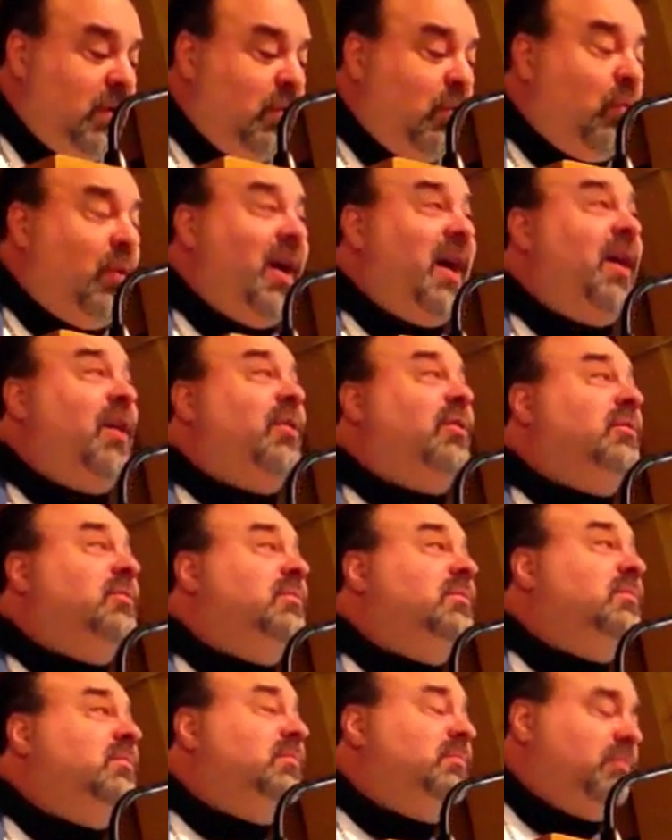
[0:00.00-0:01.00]

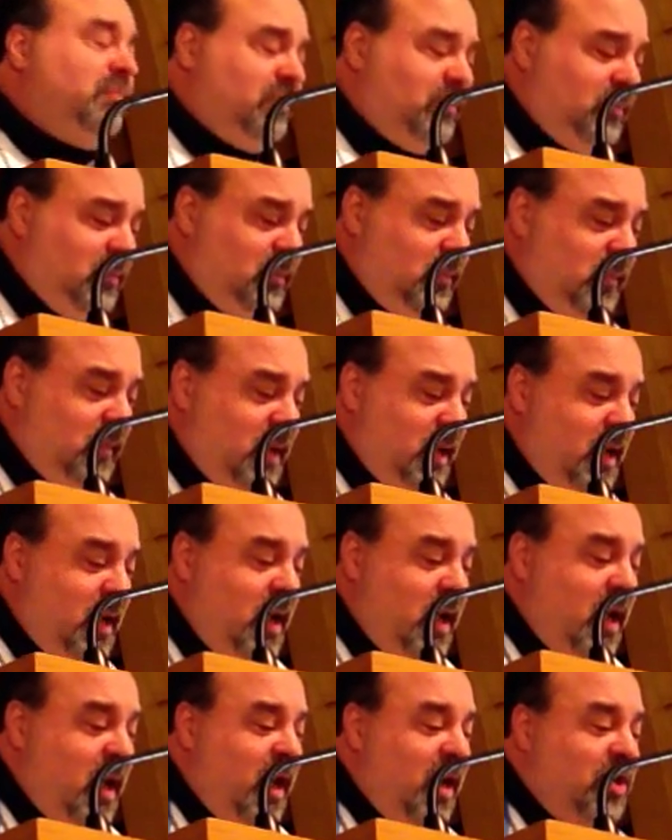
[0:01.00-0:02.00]
Well,
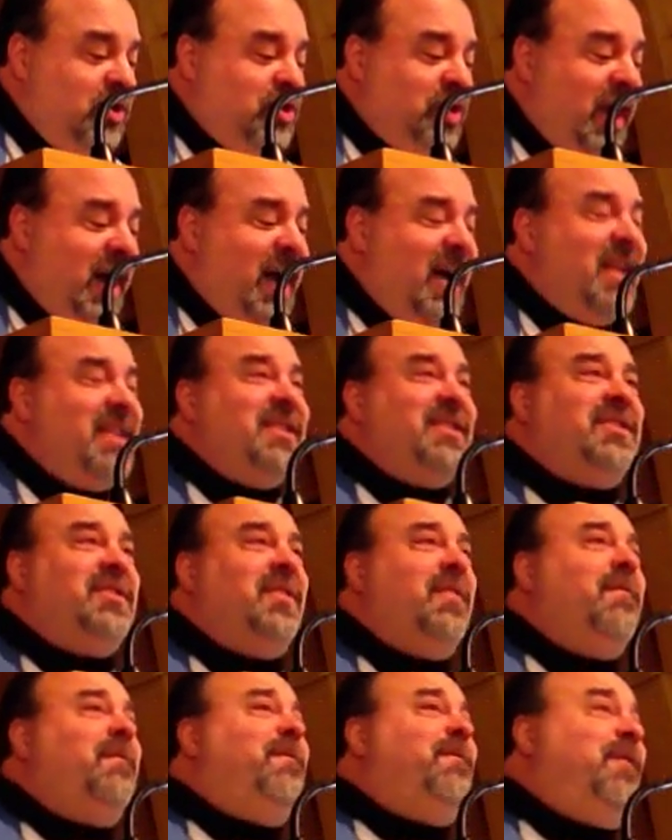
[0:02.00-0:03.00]

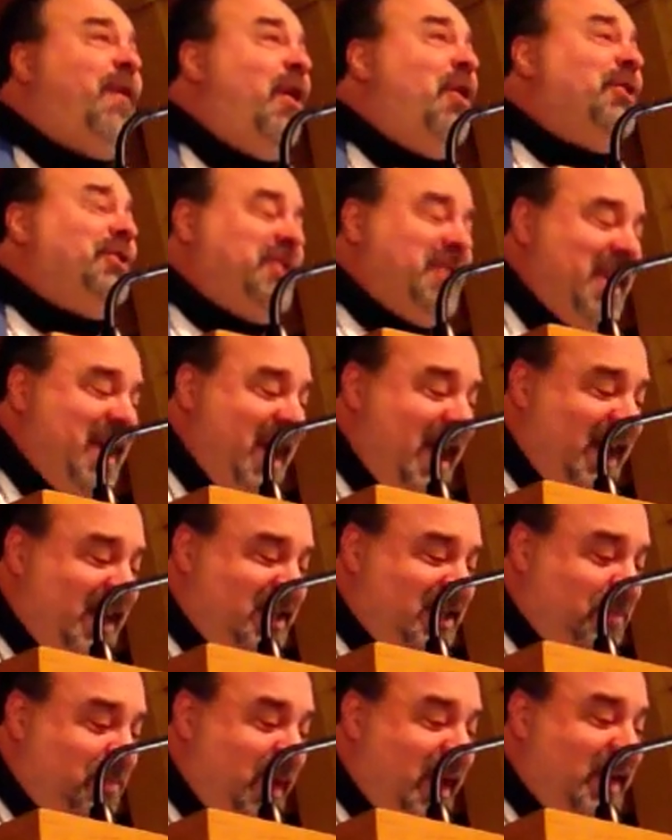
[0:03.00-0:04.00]
John's faulty
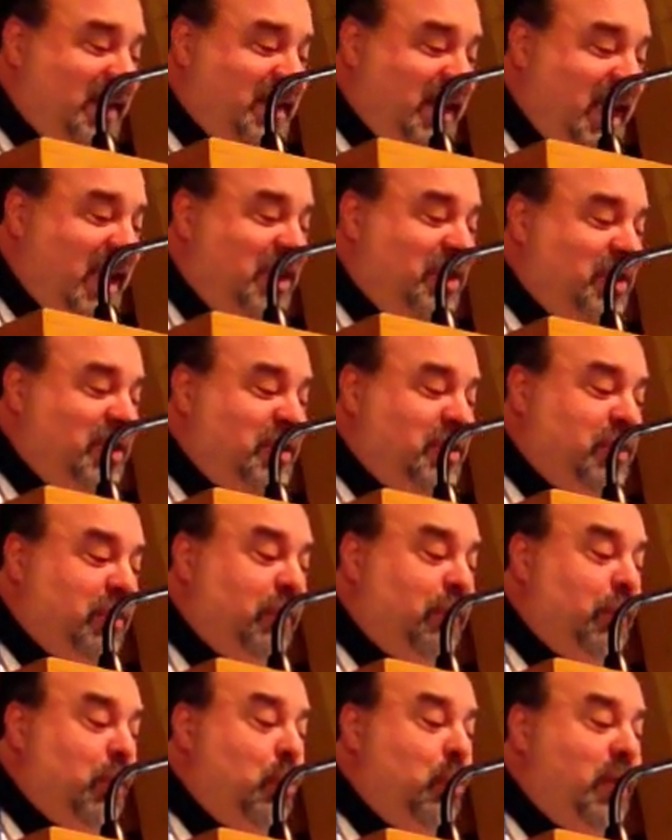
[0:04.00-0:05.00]
expectations of
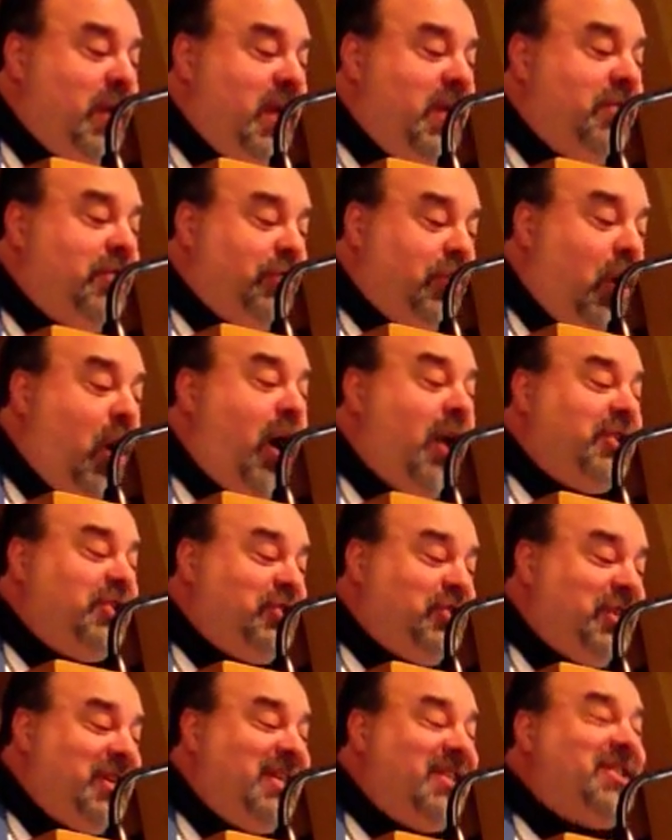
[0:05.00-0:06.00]
who he thought
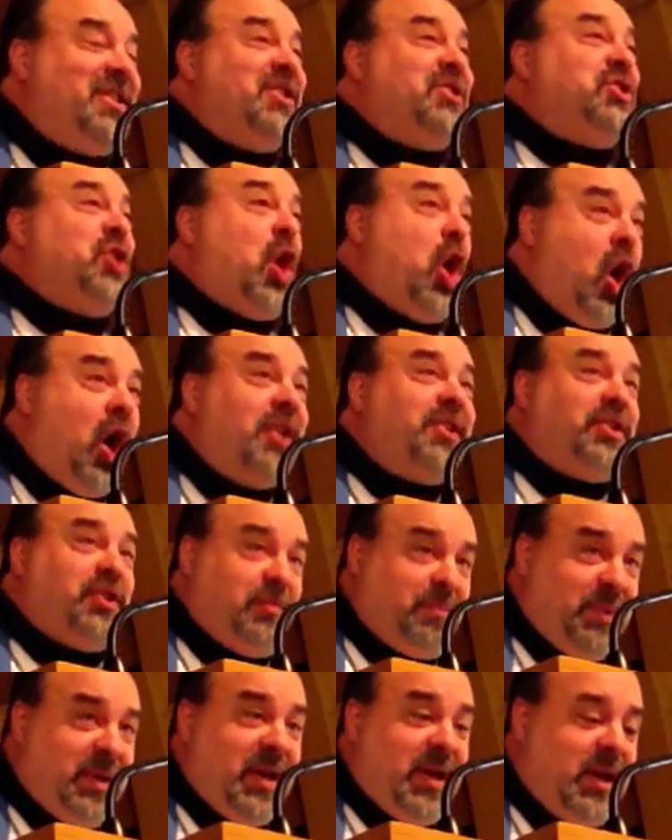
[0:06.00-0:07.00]
Jesus ought to
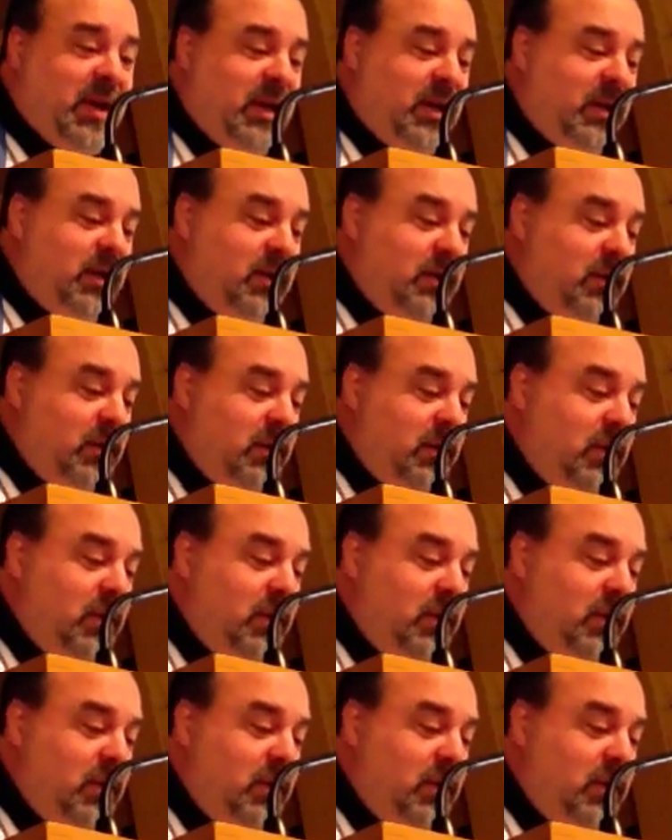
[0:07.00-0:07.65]
be